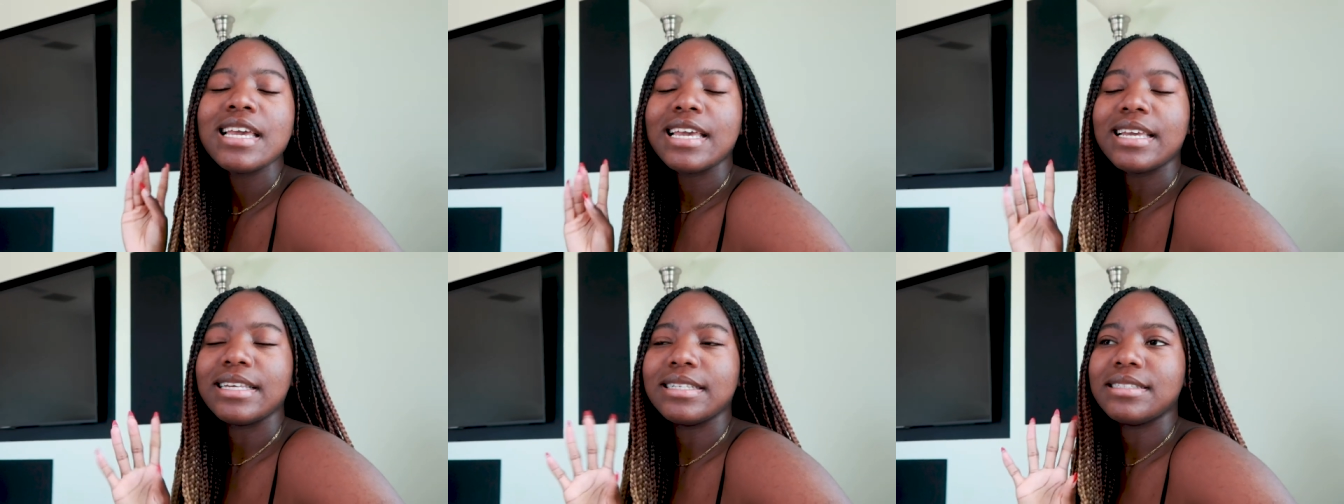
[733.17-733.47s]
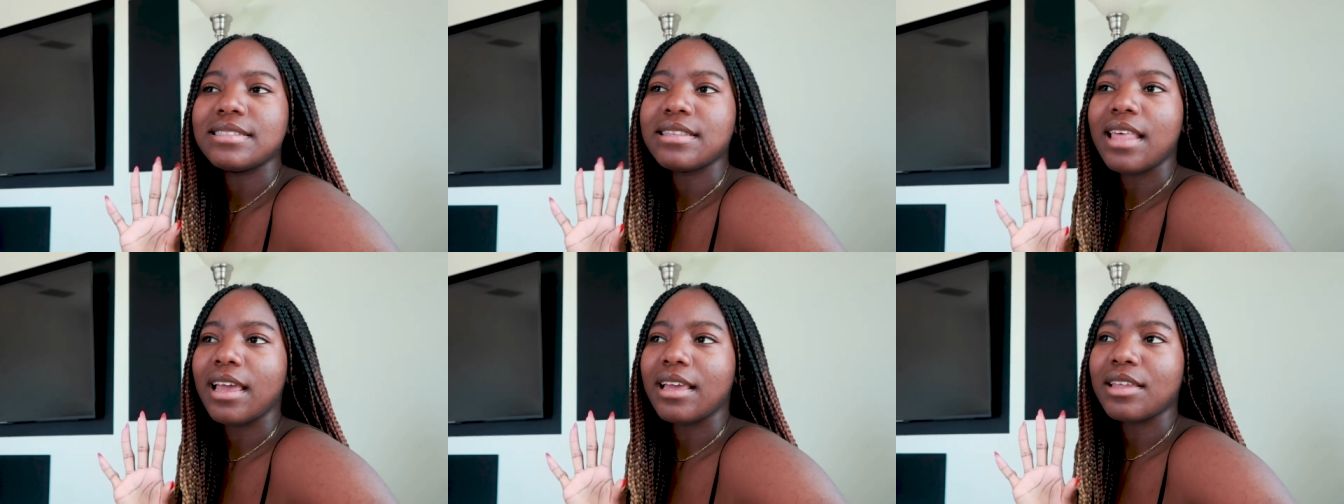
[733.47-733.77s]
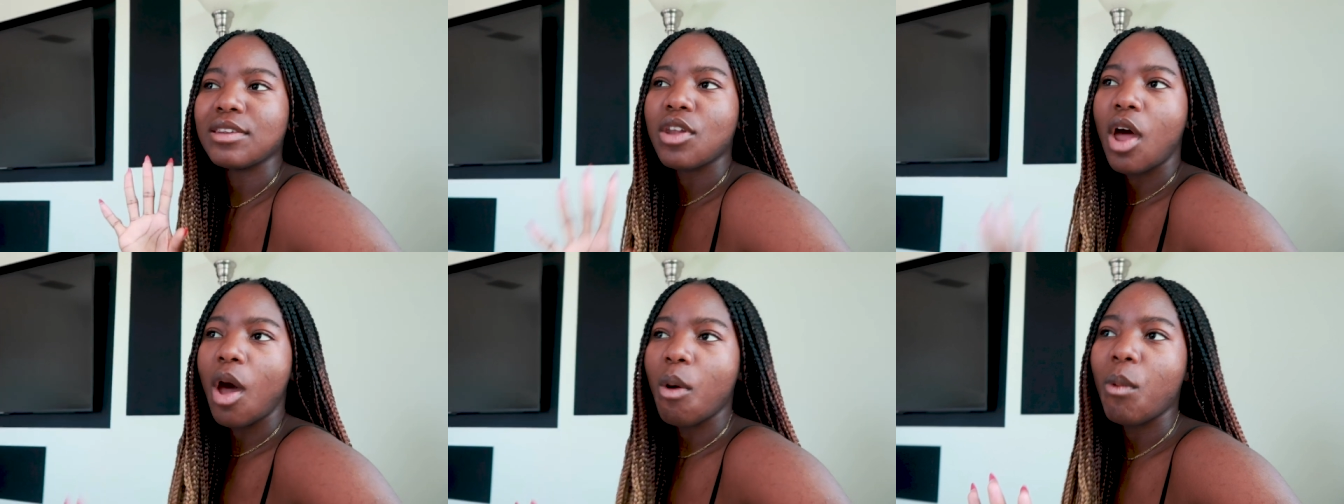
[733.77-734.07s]
is
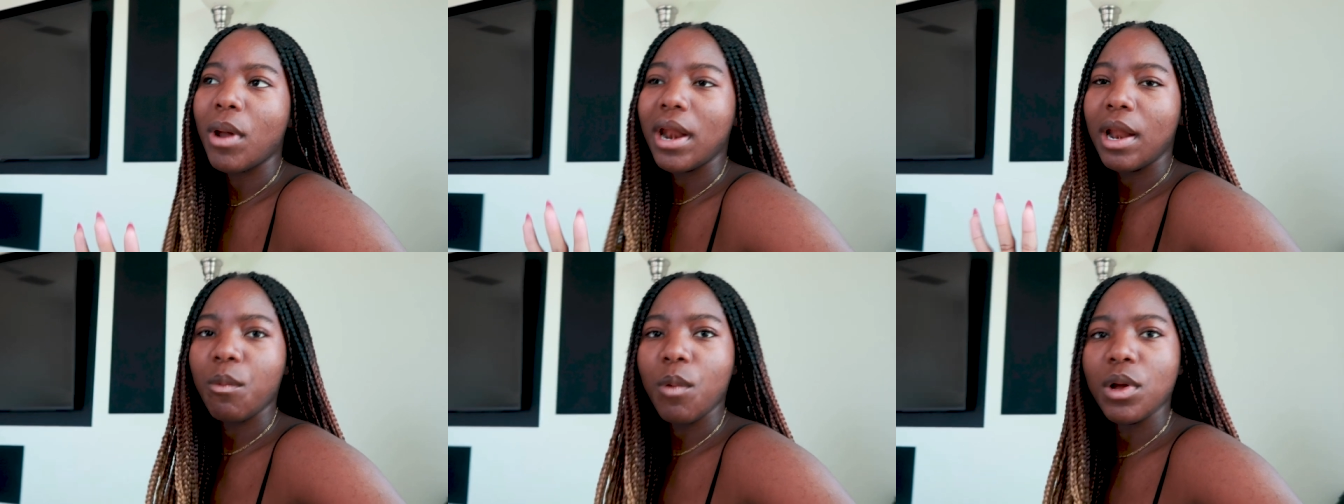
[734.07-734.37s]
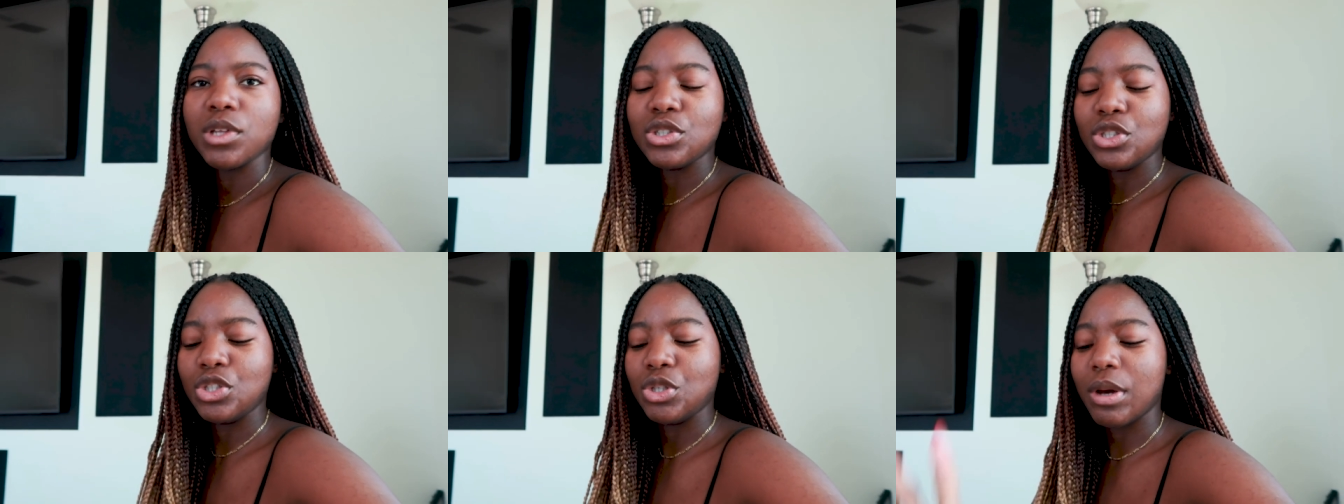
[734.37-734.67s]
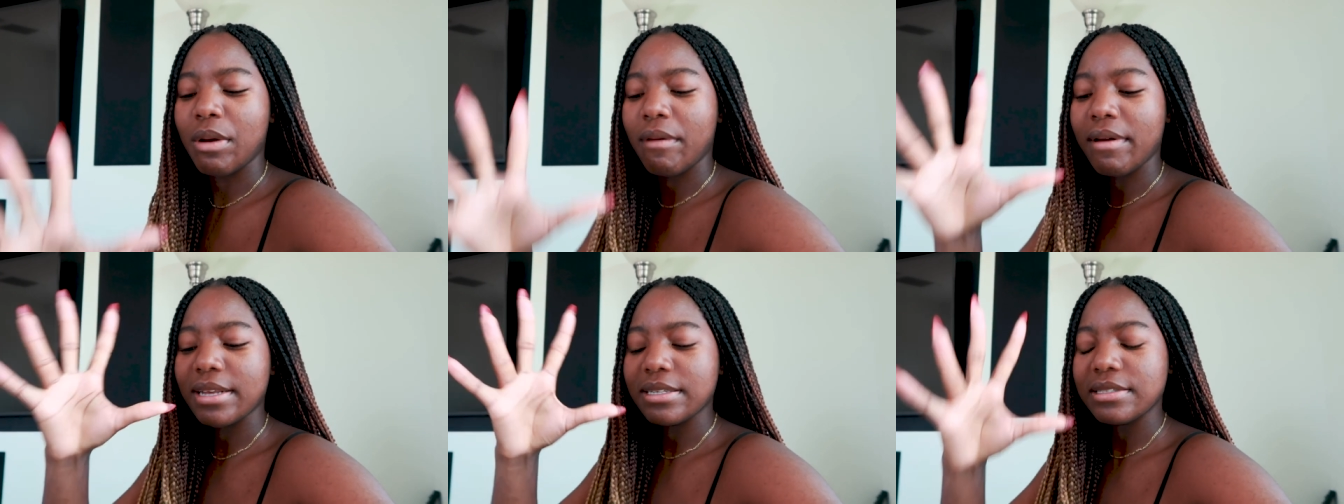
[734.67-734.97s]
like not what I want to
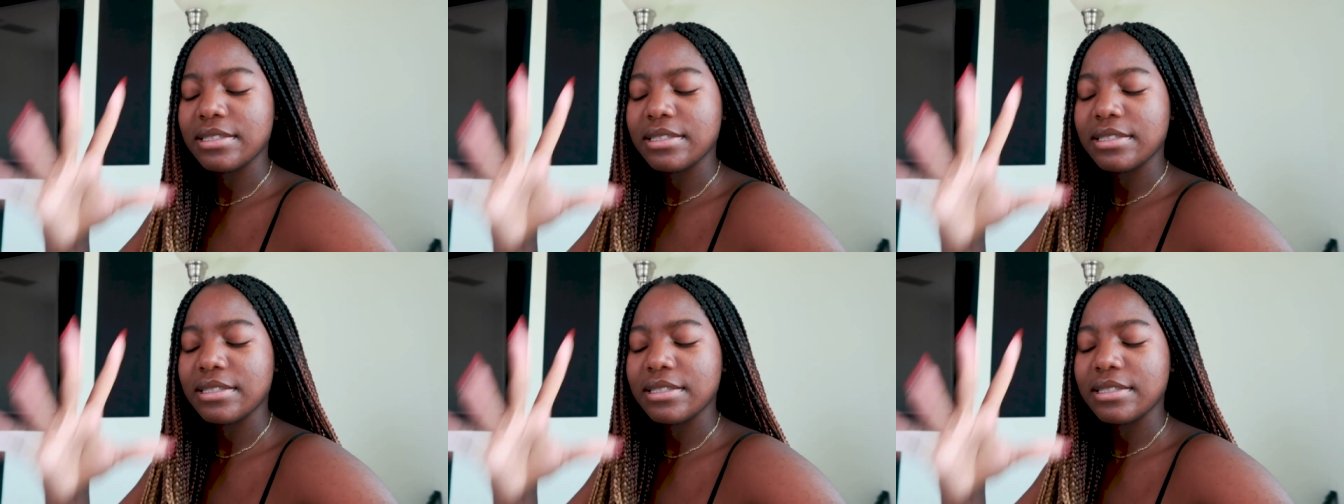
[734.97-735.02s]
do I want